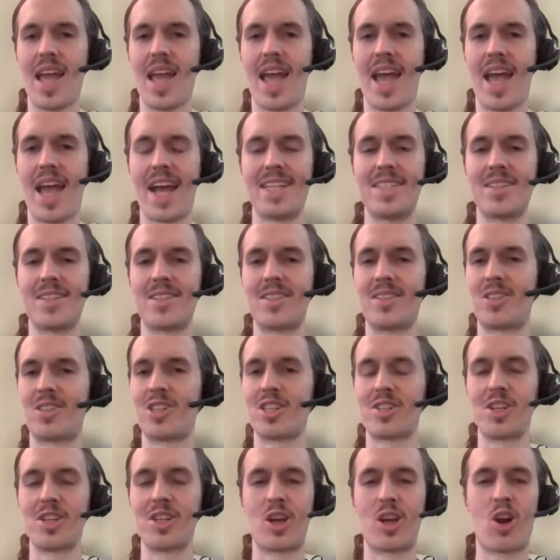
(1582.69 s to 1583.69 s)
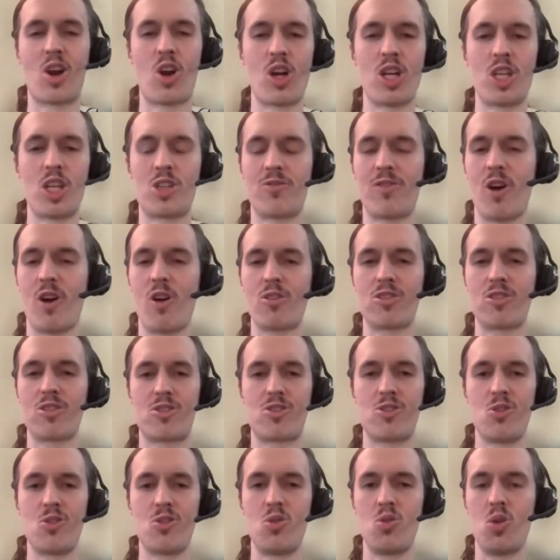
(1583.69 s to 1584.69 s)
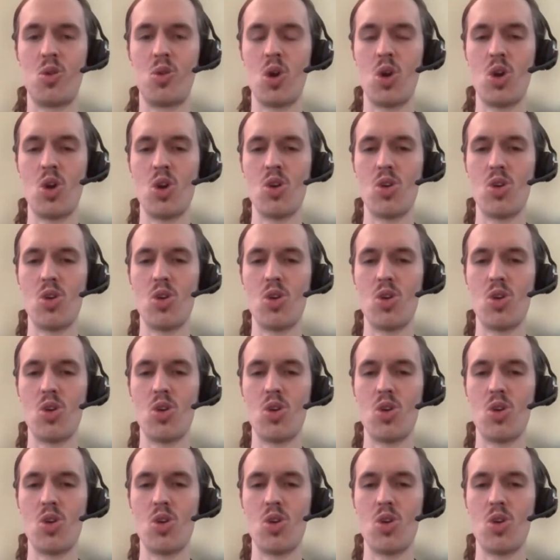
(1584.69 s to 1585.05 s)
and just encourage folks to